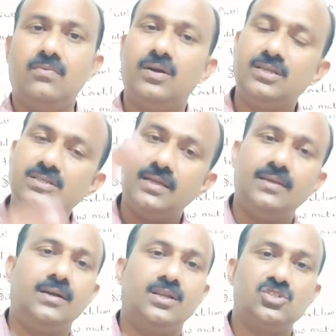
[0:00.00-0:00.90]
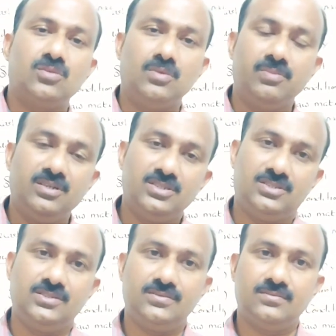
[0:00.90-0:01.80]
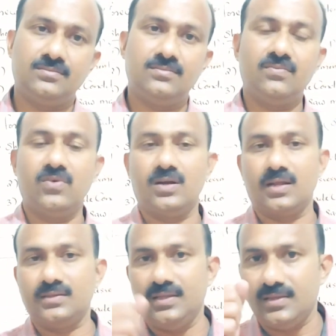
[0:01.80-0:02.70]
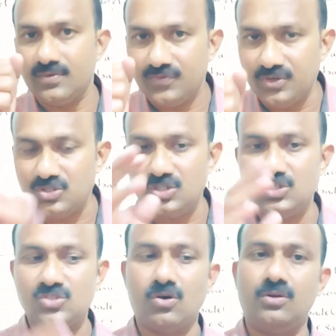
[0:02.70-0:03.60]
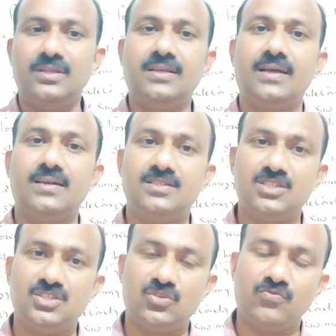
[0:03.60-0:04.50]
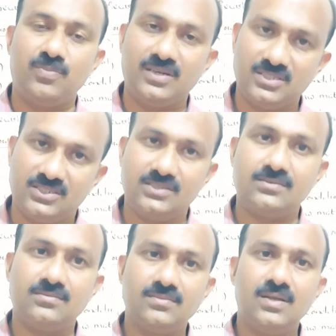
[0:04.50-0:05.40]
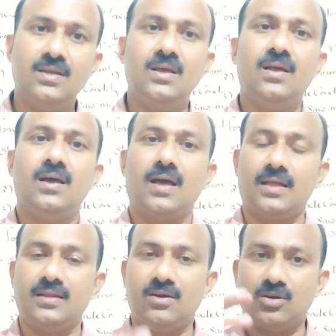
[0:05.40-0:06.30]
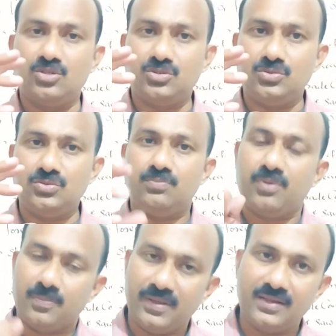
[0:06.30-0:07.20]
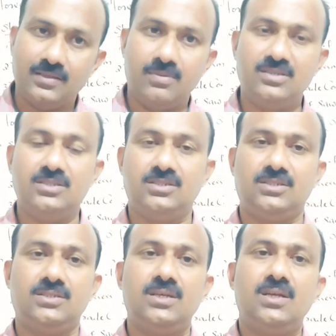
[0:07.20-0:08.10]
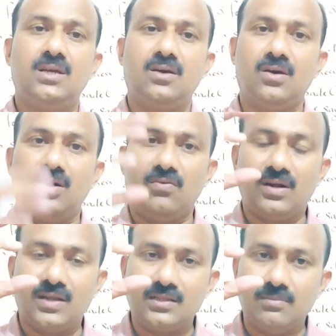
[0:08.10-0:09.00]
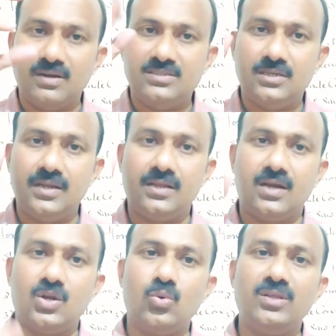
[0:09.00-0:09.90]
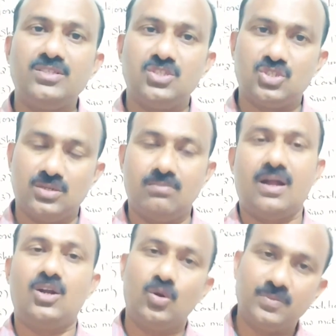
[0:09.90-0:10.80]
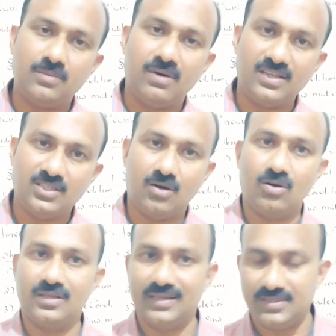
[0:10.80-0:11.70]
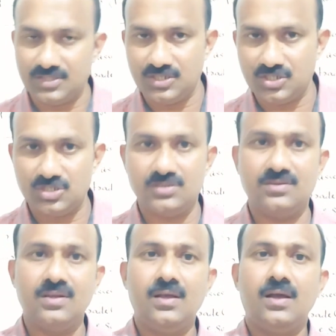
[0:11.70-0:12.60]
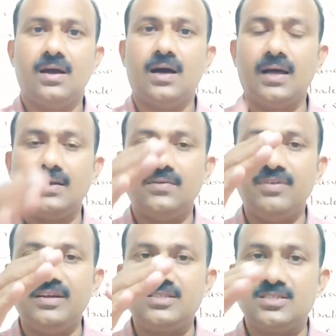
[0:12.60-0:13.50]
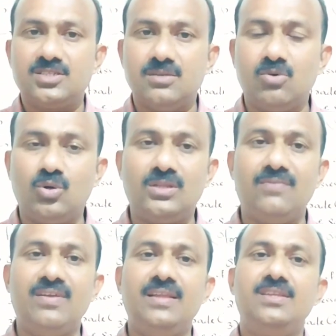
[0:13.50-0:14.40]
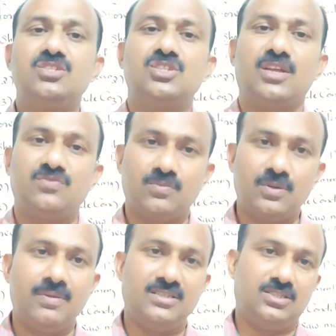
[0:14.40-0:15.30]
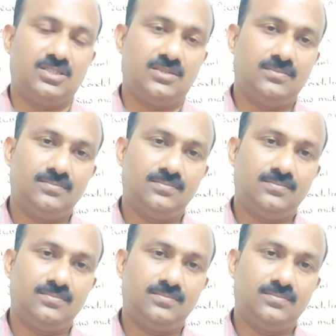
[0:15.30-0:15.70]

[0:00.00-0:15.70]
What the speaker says: what is the introduction of the budget, what are the features or the characteristics of budget, and in order to prepare the budget, what are the budgetary controlling system adopted by the organization, and we discussed about the various types of the budget.